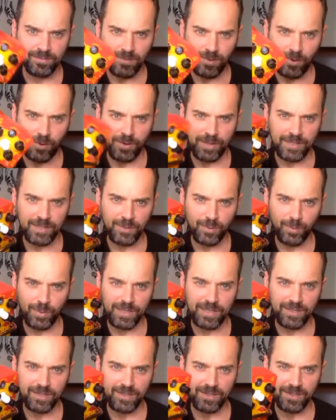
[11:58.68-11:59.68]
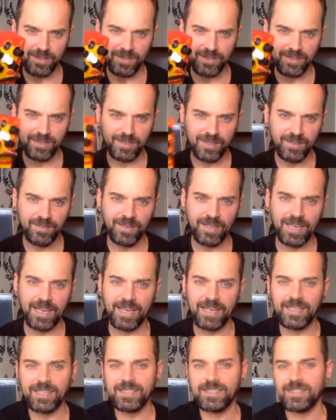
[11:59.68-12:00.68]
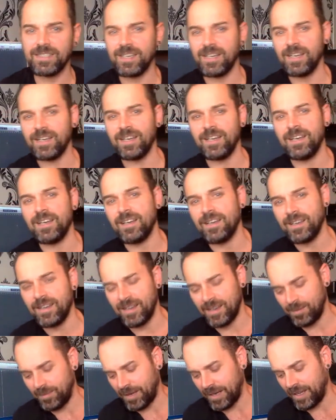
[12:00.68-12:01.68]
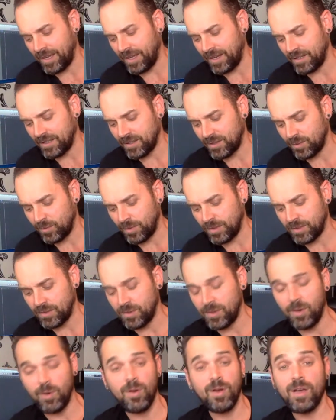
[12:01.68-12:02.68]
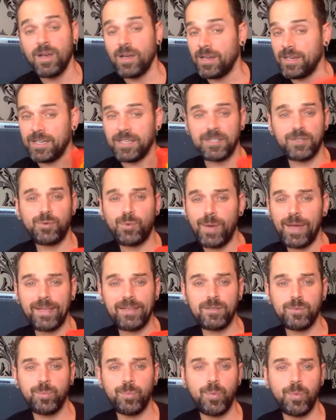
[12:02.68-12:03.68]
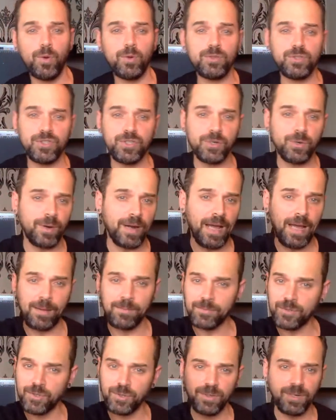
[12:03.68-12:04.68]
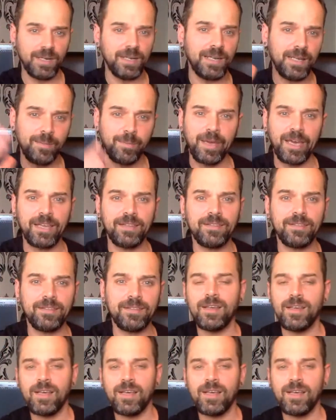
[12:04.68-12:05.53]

Orange Wizards, in case anybody else wants to know. It's great to push your amp to the limit,